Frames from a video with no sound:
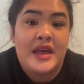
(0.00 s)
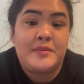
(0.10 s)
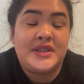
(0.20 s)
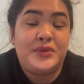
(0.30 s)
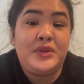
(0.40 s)

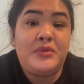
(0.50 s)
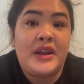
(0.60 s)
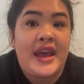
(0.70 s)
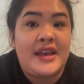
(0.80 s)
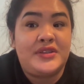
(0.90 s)
So we want
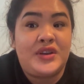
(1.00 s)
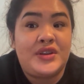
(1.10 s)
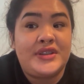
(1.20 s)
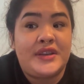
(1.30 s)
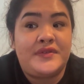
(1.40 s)
to ask
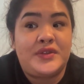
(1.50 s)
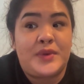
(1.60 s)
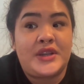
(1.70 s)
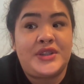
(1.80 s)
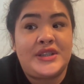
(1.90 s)
ourselves
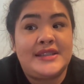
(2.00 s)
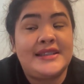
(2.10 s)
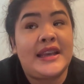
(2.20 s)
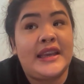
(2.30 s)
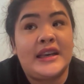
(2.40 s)
questions
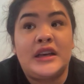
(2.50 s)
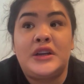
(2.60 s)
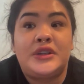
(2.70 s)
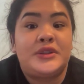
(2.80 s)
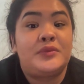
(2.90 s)
like,
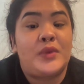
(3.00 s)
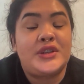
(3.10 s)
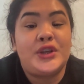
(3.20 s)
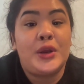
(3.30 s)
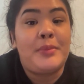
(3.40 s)
was
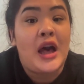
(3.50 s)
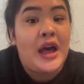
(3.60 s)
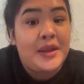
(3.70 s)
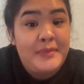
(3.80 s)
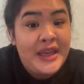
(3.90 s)
her
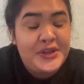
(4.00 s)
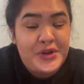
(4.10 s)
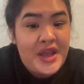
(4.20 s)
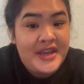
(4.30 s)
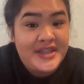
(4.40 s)
pod mate
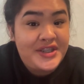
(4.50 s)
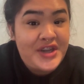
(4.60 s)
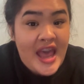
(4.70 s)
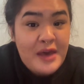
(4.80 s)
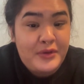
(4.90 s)
trying to
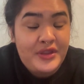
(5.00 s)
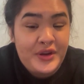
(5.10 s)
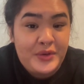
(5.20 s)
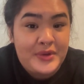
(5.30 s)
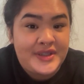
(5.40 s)
chat with
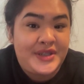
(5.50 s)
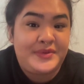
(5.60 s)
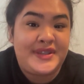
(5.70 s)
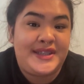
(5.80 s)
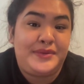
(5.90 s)
her while she
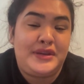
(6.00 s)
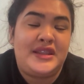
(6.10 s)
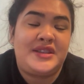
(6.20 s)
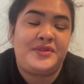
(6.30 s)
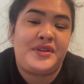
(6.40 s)
was doing
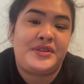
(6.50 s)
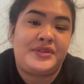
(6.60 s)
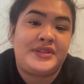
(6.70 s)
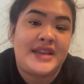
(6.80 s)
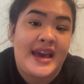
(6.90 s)
this
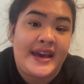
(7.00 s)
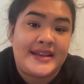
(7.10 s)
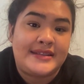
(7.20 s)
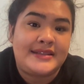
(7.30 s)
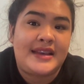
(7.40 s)
critical
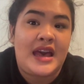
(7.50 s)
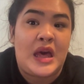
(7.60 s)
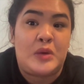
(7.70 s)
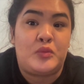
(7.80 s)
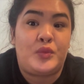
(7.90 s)
task?
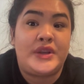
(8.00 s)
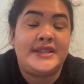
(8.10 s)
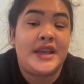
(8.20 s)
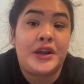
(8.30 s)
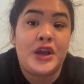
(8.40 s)
Was
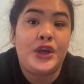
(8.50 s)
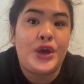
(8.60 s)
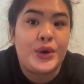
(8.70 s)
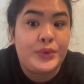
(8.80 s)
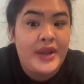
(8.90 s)
there a
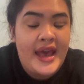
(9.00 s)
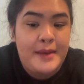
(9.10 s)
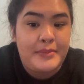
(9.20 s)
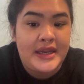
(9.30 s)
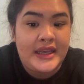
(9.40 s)
code
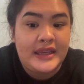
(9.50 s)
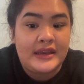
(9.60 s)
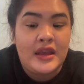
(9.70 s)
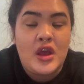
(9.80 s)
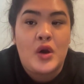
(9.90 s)
happening
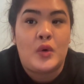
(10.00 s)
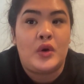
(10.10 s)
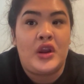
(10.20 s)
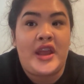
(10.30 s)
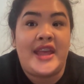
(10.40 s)

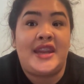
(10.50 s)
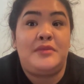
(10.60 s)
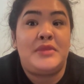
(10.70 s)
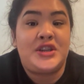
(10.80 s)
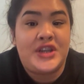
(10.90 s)
or an
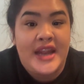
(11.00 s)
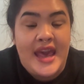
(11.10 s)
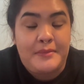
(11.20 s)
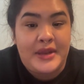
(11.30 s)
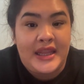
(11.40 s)
admission
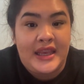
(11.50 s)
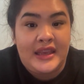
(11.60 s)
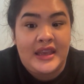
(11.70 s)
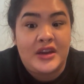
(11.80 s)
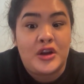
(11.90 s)
happening
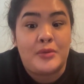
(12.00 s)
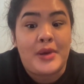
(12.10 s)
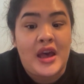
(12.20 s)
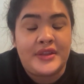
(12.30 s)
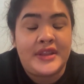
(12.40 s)
in her
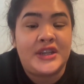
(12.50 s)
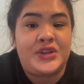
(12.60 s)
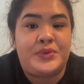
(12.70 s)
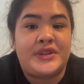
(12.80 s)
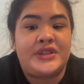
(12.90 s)
pod that she
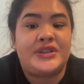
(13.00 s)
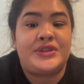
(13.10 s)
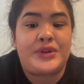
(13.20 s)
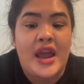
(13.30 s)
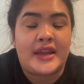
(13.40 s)
was
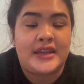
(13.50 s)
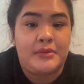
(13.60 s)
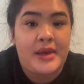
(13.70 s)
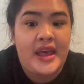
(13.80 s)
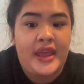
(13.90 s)
distracted
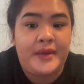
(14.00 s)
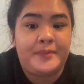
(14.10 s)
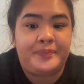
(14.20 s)
by?